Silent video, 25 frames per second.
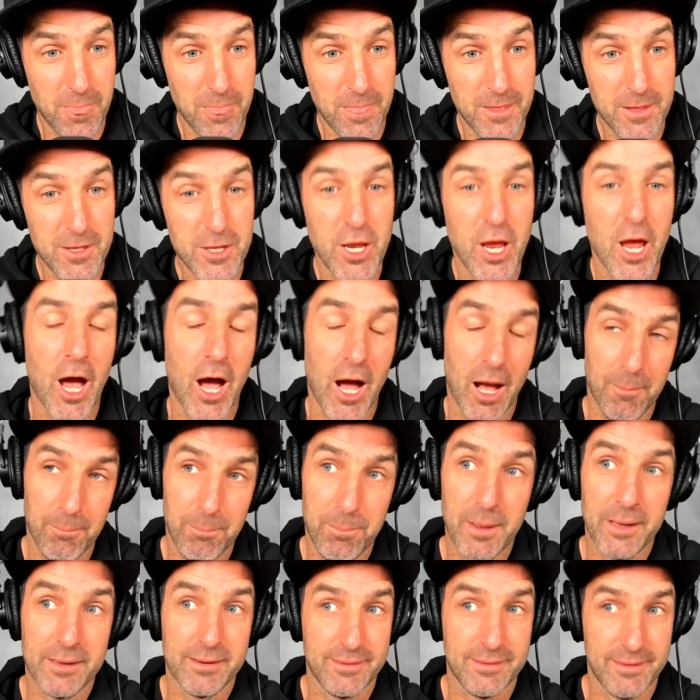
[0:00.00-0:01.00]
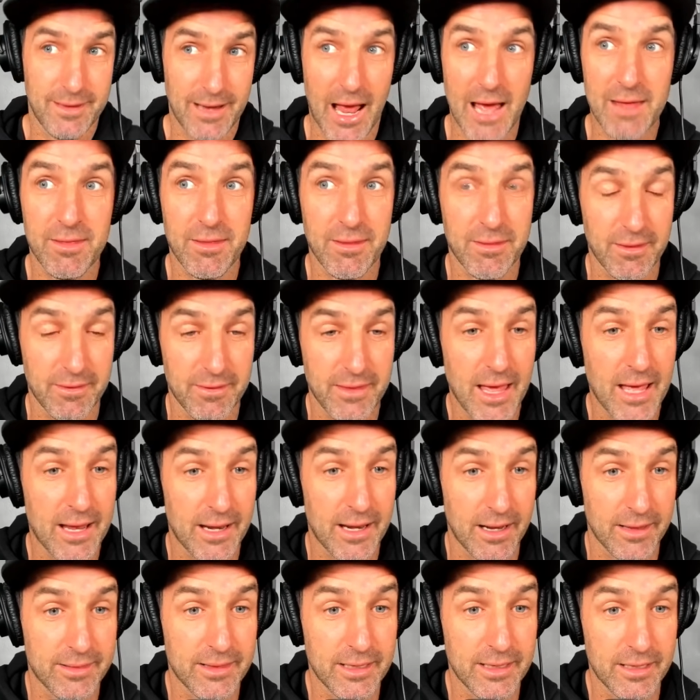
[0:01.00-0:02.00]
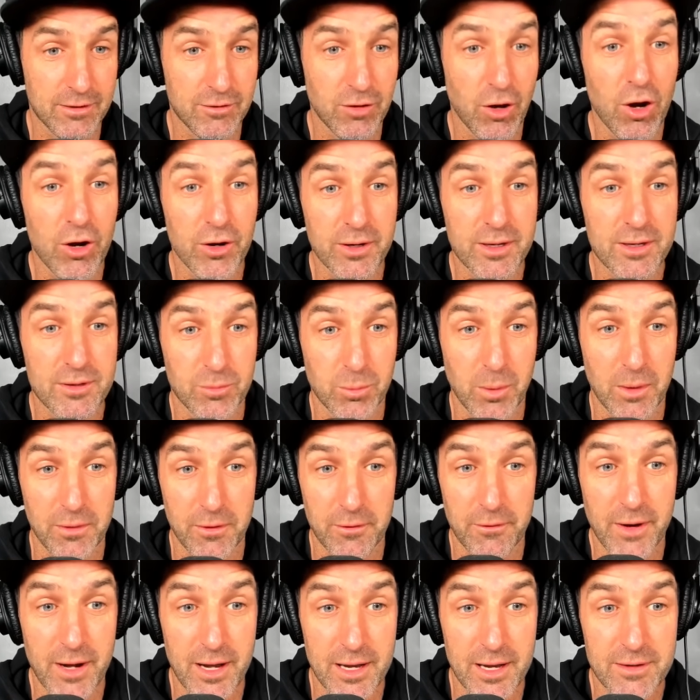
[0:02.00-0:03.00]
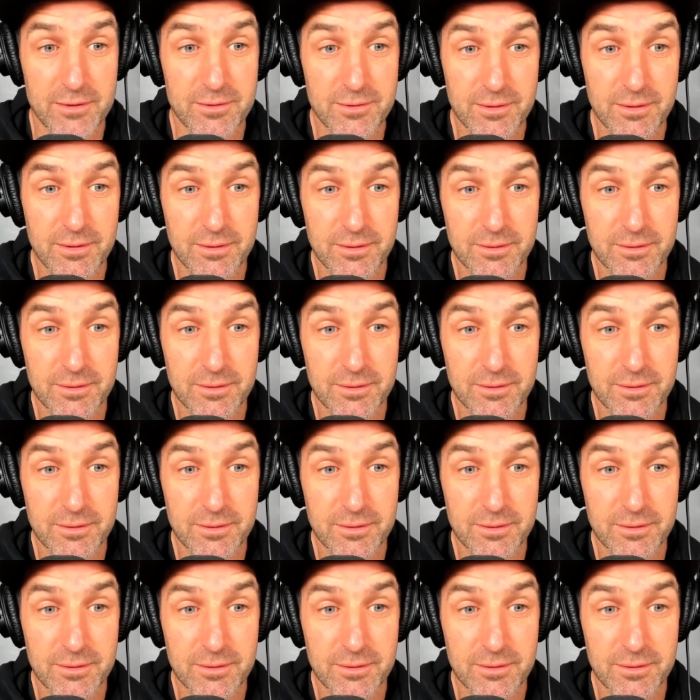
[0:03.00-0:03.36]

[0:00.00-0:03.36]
yeah, but other than that, I think Tani's won the rest.